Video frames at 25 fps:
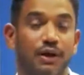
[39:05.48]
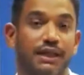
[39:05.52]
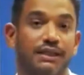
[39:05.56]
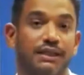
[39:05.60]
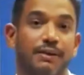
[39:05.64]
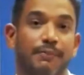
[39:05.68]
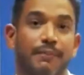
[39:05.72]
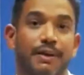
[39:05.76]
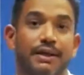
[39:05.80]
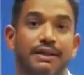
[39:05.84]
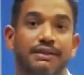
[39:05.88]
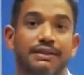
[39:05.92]

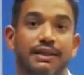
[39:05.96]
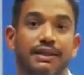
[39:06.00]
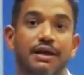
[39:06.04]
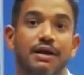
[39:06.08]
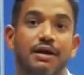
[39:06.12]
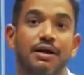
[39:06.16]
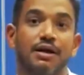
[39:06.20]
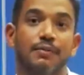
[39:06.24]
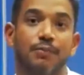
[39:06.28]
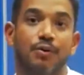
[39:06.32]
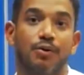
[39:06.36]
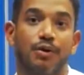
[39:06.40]
of course,
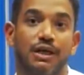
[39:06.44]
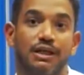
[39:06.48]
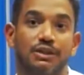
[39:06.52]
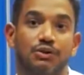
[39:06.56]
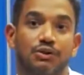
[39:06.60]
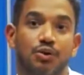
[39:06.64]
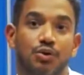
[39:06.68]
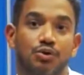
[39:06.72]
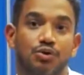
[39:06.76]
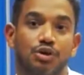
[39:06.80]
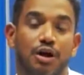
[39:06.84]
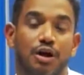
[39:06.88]
we are
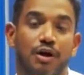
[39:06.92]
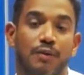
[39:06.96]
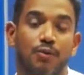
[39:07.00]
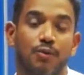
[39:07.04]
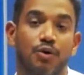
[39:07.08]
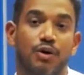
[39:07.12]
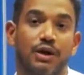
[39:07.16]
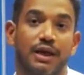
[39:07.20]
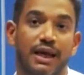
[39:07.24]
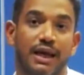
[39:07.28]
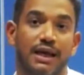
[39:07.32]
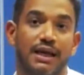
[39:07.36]
talking of
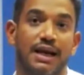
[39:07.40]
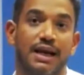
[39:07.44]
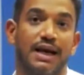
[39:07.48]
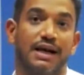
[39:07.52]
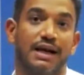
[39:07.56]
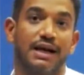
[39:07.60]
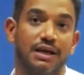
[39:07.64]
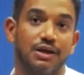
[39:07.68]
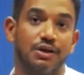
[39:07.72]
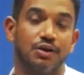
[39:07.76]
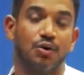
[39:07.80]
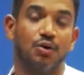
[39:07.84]
the
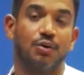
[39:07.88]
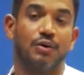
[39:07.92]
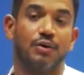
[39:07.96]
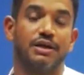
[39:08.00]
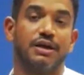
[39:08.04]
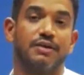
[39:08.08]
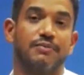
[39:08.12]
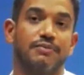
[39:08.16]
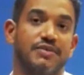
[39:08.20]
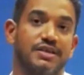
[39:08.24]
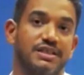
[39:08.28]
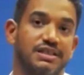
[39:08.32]
majority
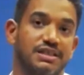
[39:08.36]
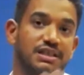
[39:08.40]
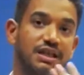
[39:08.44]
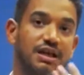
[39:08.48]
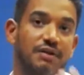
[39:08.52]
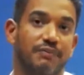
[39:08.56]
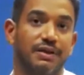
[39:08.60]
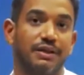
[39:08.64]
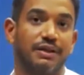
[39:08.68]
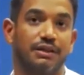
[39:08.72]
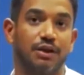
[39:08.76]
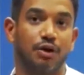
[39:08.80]

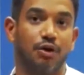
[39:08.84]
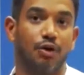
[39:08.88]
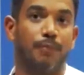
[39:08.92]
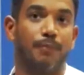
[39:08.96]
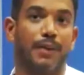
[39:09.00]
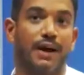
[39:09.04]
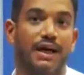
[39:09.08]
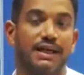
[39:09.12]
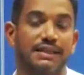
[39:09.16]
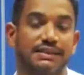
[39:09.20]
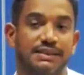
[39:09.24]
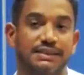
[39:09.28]
prices, not
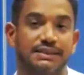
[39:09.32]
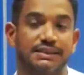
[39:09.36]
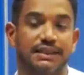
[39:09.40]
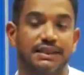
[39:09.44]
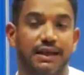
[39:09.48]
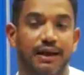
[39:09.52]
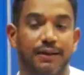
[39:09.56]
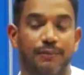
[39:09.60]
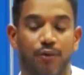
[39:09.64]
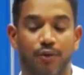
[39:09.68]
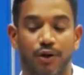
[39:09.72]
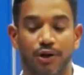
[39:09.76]
only
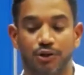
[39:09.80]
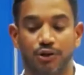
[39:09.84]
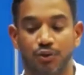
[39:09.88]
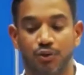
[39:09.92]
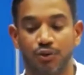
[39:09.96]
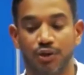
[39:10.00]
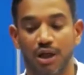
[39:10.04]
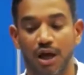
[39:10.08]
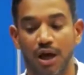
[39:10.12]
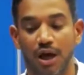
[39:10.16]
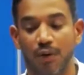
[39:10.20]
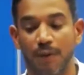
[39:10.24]
not the
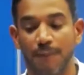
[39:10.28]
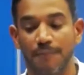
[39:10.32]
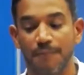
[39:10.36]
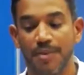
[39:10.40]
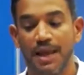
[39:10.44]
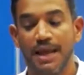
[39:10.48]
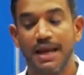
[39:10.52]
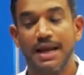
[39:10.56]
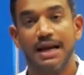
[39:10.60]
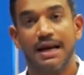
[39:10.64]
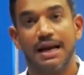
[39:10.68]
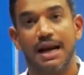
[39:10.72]

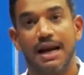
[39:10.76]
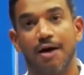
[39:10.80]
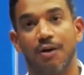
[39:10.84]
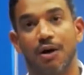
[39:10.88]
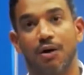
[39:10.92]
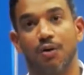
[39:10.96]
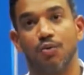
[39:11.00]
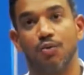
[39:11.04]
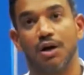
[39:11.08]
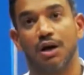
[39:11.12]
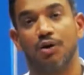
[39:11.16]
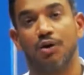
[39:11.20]
individual
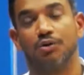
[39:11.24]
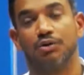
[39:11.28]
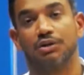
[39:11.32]
prices,